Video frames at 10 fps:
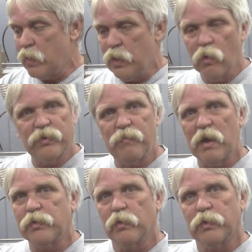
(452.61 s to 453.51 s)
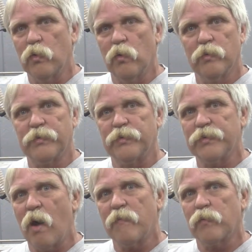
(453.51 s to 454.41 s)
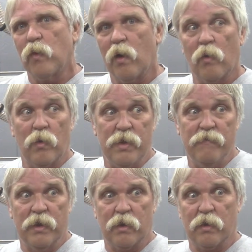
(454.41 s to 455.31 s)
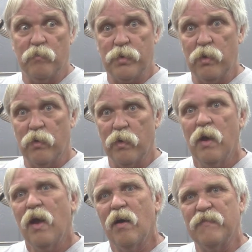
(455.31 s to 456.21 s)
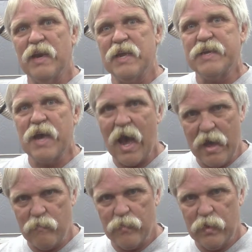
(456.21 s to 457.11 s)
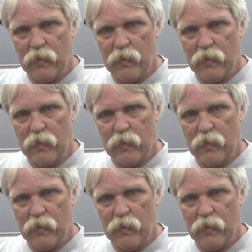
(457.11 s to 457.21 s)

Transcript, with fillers: no special tools or software or even a computer of any type.